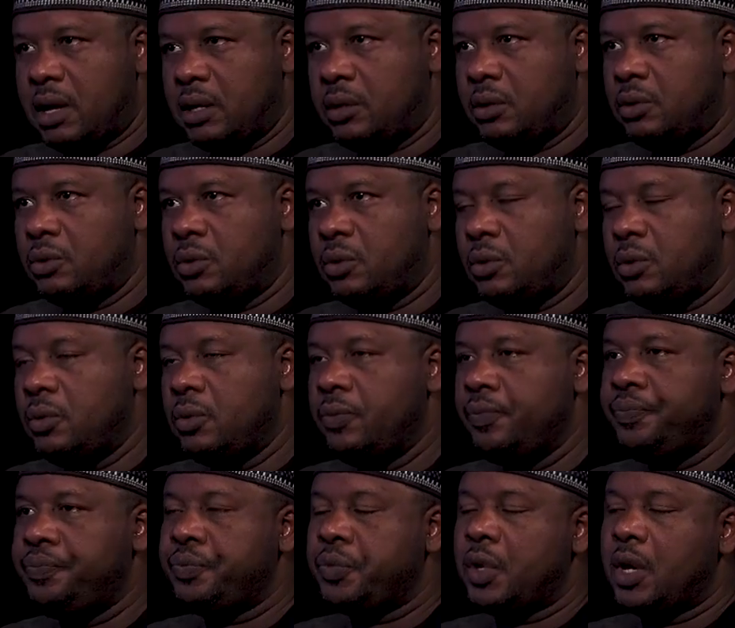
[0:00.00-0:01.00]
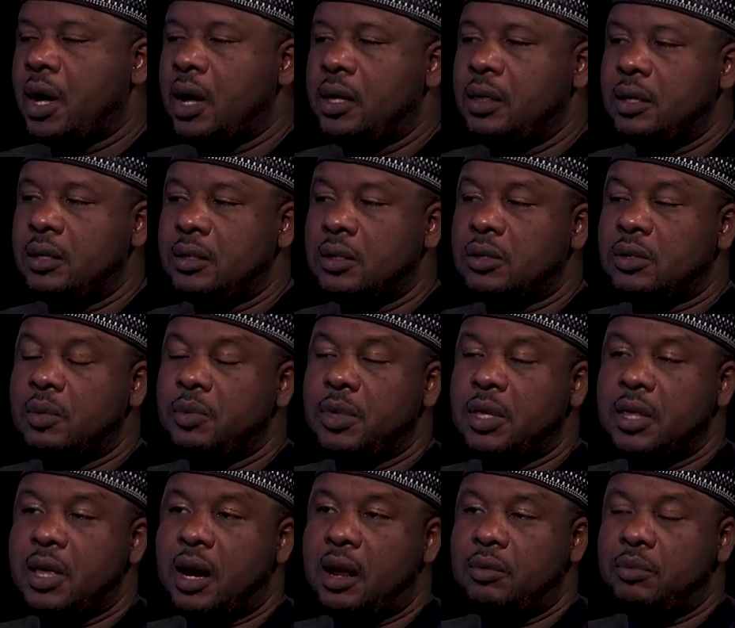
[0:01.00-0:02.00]
thing to do. And this is something
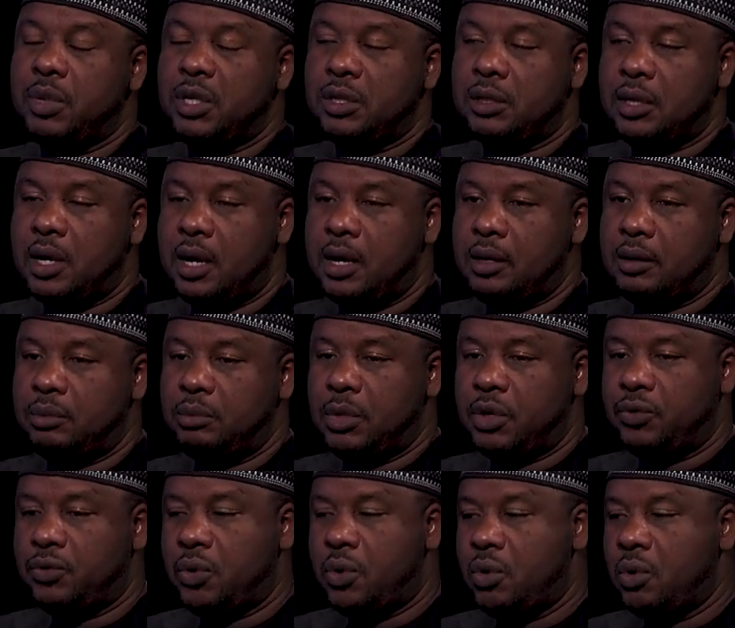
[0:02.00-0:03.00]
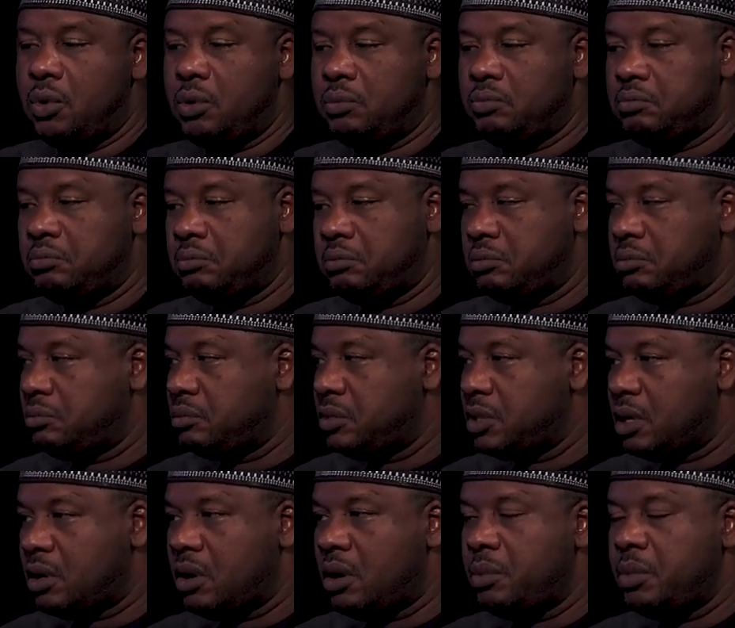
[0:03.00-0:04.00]
that I've been saying before
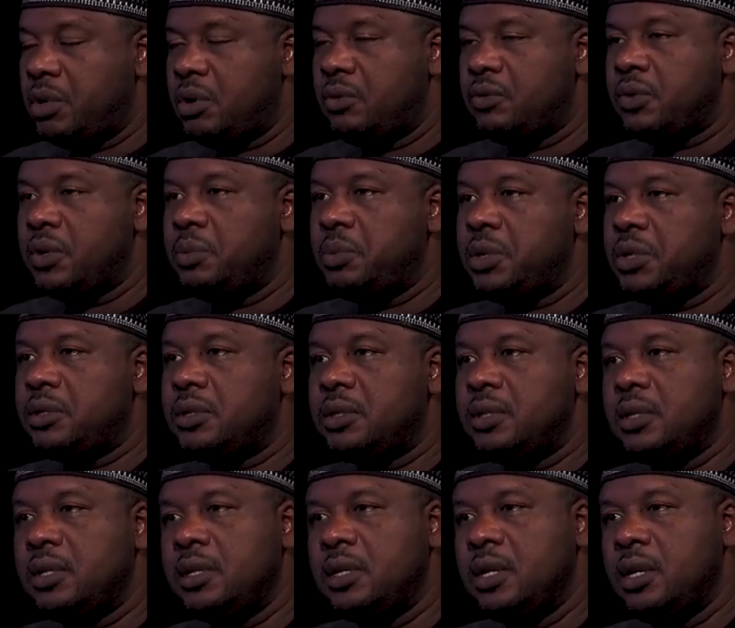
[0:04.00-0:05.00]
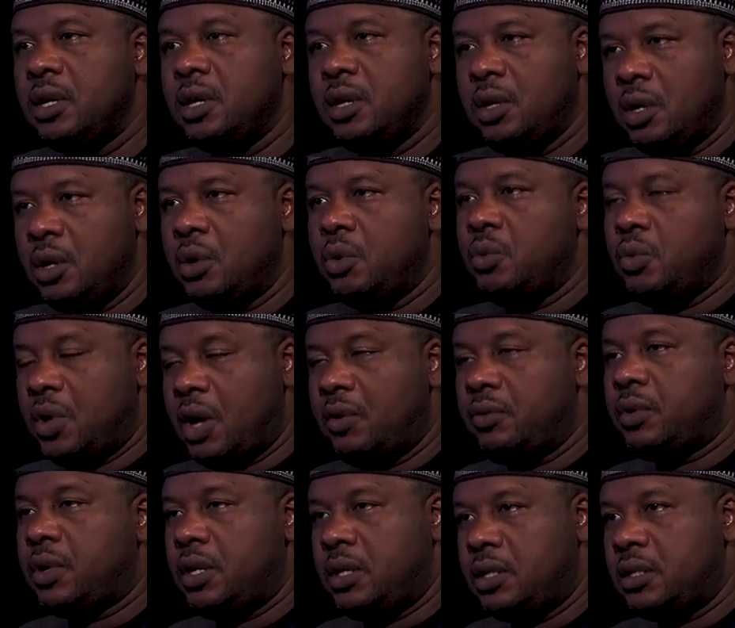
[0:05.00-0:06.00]
the coming of APC. We have
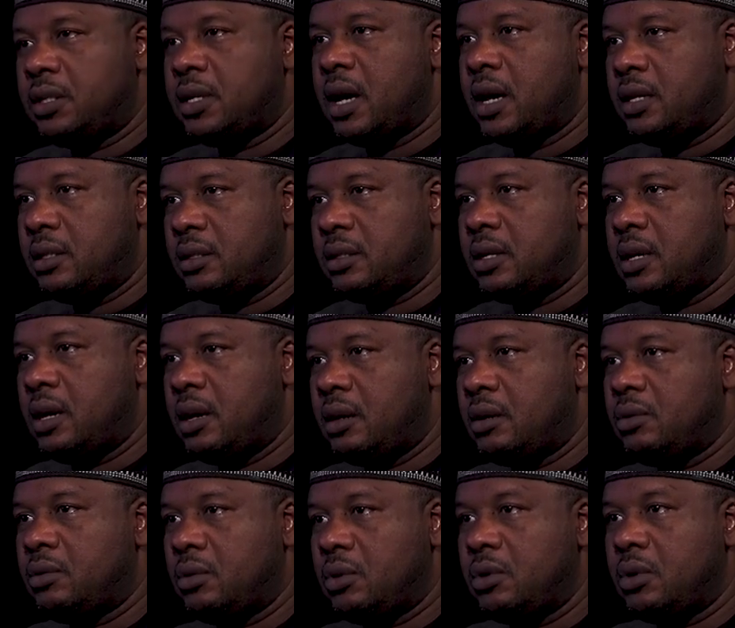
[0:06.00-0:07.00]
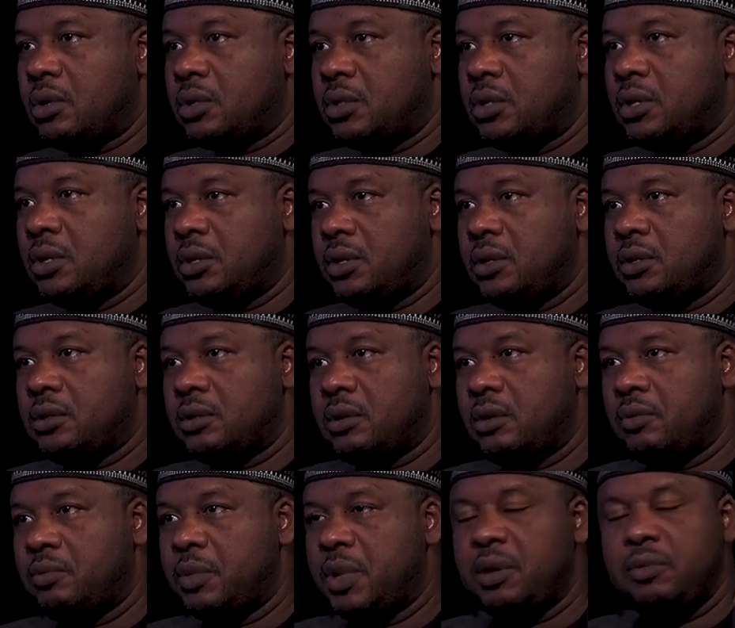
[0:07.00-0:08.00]
criticized uh, Goodluck Jonathan's
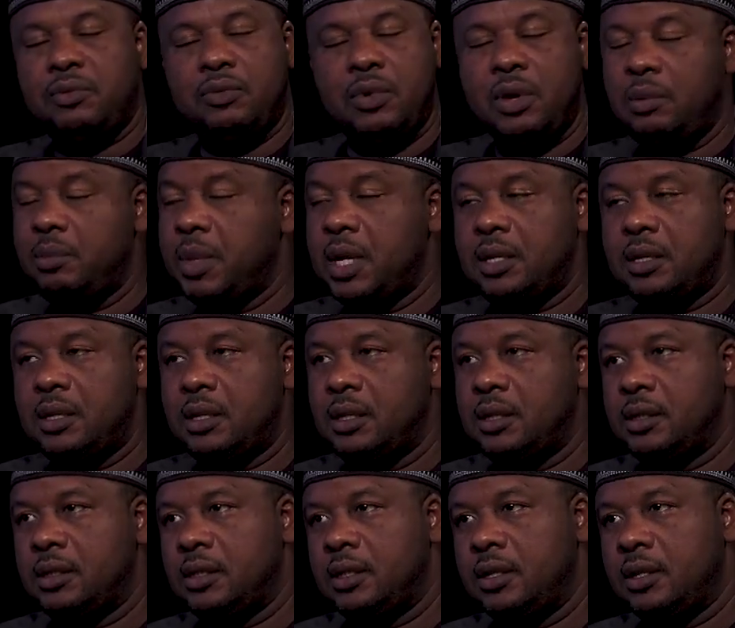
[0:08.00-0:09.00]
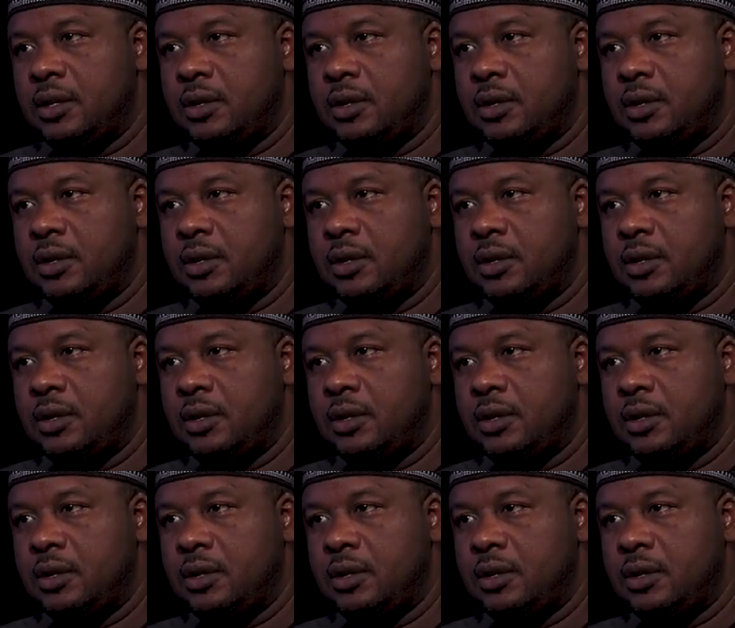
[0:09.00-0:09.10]
government vehemently, hmm. you